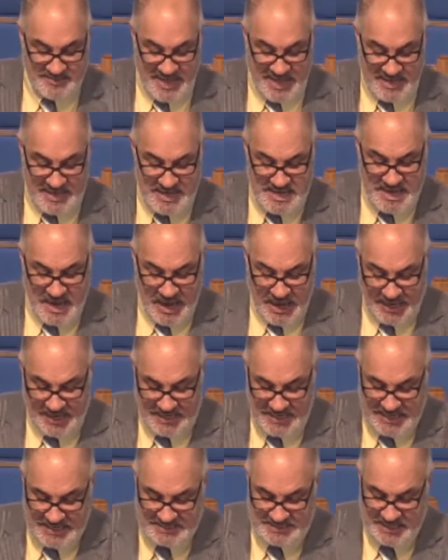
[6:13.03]
Then in
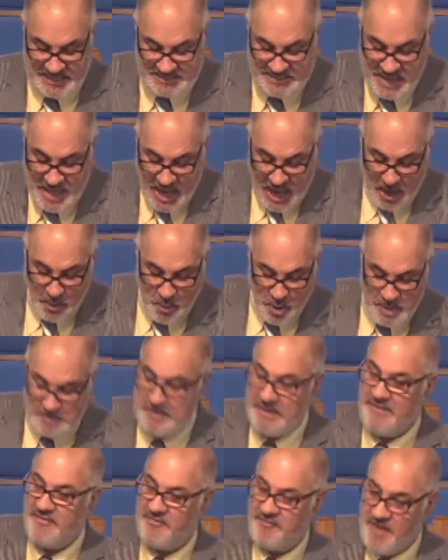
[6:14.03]
9, he says, I want to
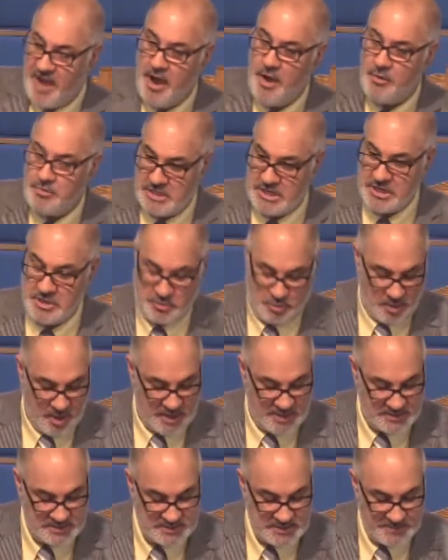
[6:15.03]
be found in
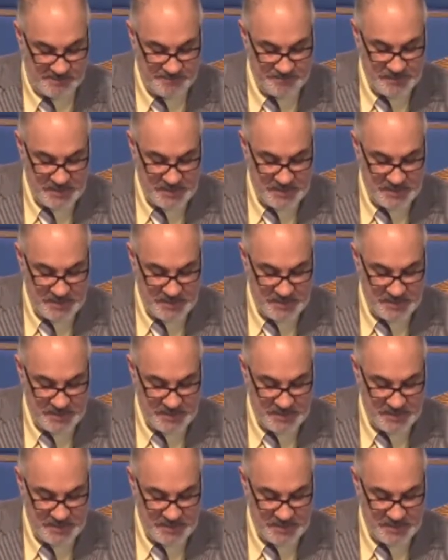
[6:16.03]
Christ,